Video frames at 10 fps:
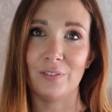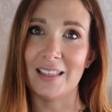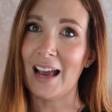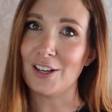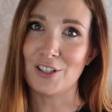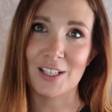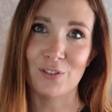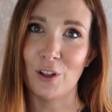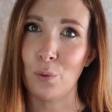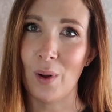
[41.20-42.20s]
yeah,
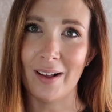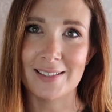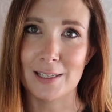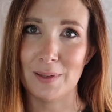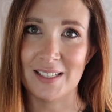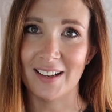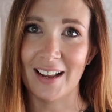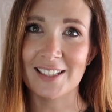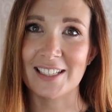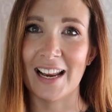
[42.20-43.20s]
just for the works to be done
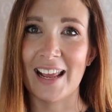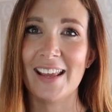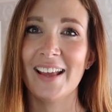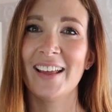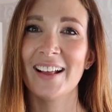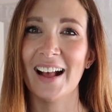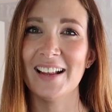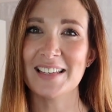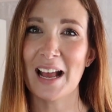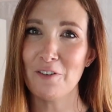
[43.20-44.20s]
actually
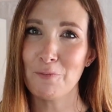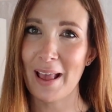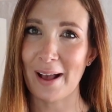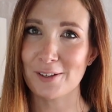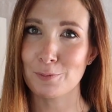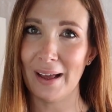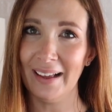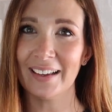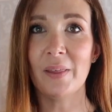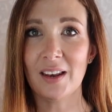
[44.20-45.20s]
and to have my house
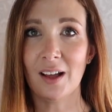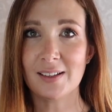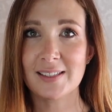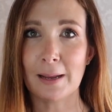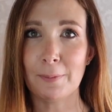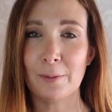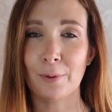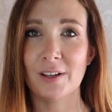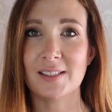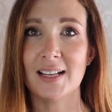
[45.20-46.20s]
back. But the last step in the
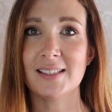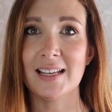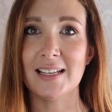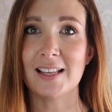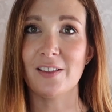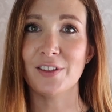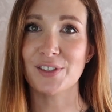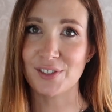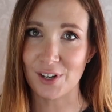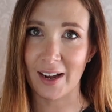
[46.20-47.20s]
process is the
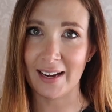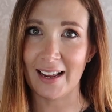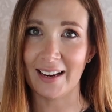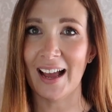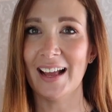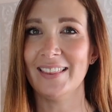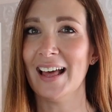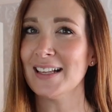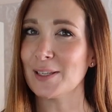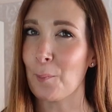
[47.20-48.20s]
styling, and
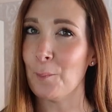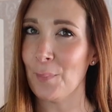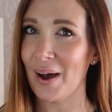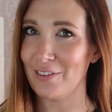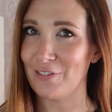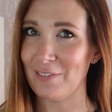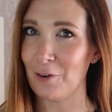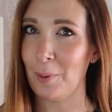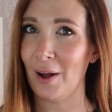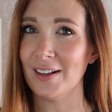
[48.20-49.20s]
that's my
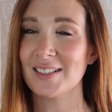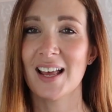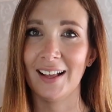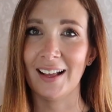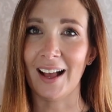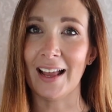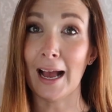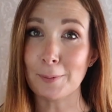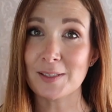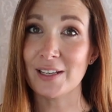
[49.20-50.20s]
favourite part. I
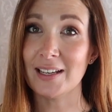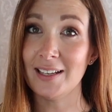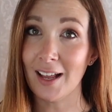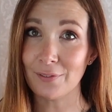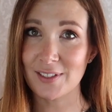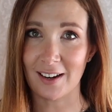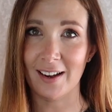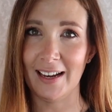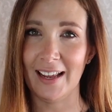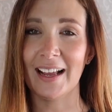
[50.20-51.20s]
absolutely love
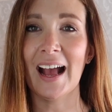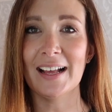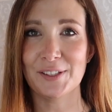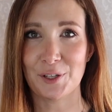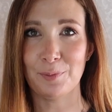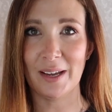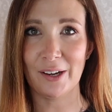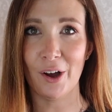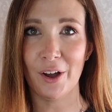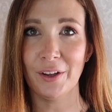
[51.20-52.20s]
styling, as you may
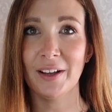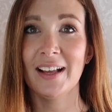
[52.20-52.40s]
know.